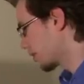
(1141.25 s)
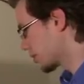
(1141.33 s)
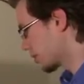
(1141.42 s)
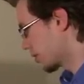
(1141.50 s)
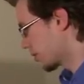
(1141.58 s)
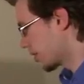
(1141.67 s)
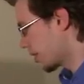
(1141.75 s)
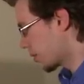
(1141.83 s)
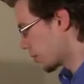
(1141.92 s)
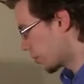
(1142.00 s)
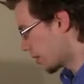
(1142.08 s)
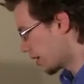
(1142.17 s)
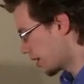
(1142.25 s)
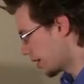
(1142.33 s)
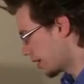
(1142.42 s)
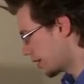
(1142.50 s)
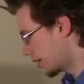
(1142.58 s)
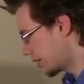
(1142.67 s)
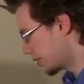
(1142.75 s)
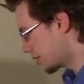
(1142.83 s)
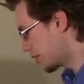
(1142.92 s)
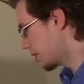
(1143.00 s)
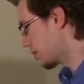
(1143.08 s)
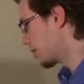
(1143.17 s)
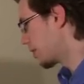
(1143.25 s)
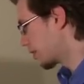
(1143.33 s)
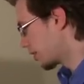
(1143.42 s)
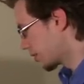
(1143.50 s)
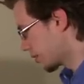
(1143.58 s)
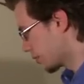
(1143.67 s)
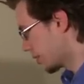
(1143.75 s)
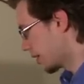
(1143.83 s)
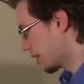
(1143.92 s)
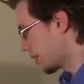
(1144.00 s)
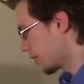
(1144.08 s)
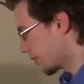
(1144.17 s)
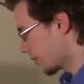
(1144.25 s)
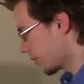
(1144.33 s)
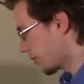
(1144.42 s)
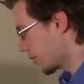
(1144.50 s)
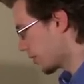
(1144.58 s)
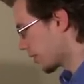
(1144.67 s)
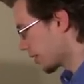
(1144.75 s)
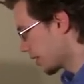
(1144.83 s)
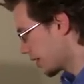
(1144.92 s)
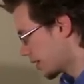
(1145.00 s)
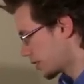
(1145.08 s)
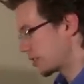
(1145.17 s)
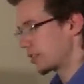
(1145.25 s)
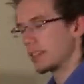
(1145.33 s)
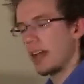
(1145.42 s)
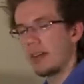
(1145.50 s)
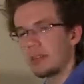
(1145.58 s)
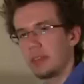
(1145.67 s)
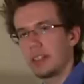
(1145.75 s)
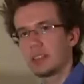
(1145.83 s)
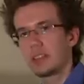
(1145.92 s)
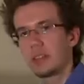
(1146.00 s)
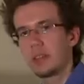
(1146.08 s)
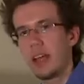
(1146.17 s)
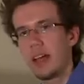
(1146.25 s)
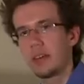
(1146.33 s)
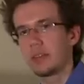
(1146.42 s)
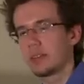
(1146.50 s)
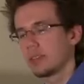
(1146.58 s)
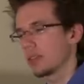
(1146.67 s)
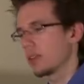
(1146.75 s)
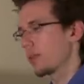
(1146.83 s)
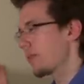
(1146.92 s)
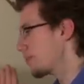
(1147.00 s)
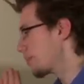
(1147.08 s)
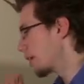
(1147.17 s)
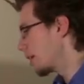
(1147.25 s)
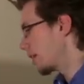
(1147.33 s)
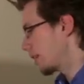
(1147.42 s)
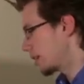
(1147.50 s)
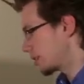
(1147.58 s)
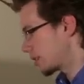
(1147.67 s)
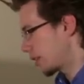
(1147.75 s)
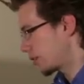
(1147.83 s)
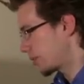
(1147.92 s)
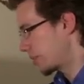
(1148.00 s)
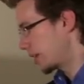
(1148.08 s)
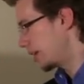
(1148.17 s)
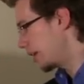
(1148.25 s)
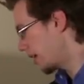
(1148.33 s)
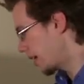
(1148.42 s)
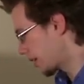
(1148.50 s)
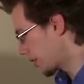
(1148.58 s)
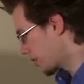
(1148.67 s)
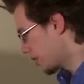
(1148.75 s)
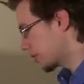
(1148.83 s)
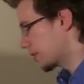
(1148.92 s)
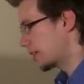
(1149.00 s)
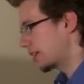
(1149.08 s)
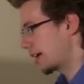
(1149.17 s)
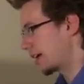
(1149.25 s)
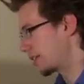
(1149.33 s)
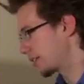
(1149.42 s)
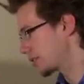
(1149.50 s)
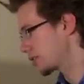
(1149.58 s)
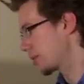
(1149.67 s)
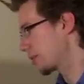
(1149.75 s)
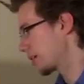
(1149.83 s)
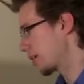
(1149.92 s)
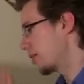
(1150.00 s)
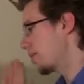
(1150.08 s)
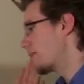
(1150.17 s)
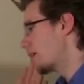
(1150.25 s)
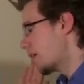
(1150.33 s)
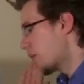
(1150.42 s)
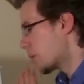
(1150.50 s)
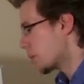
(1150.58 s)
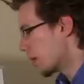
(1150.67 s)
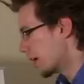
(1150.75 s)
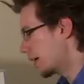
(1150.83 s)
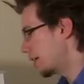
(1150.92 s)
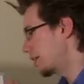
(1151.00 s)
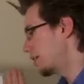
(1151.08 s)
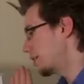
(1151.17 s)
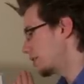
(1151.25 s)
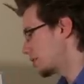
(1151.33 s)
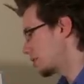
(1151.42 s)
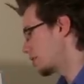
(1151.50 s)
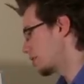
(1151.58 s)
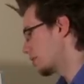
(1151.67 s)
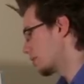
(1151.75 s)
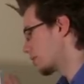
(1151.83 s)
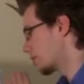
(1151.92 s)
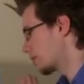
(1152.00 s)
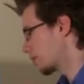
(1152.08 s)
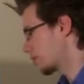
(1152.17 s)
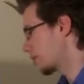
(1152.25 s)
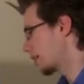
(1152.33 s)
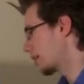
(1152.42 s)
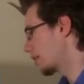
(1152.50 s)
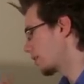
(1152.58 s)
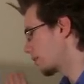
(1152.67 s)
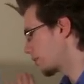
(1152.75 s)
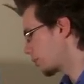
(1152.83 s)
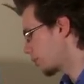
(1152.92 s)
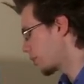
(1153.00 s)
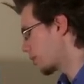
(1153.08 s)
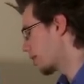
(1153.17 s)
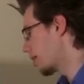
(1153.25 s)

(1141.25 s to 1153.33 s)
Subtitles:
So 1, 2, 3, 4. So this half note gets 2 counts. So let's start from here and go all the way to the end. So I'm going to go 1, 2, 3, 4.